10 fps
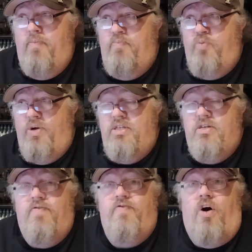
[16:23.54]
point
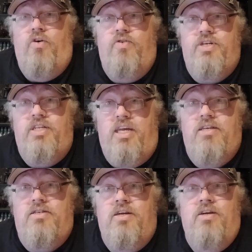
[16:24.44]
of origin
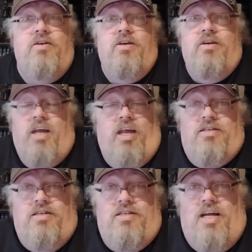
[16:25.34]
is.
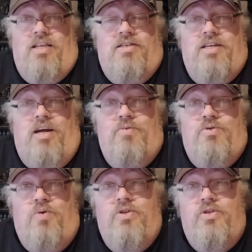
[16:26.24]
It's exactly the same
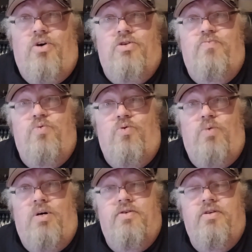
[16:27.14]
as what the Dogs of War
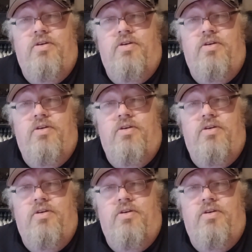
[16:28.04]
was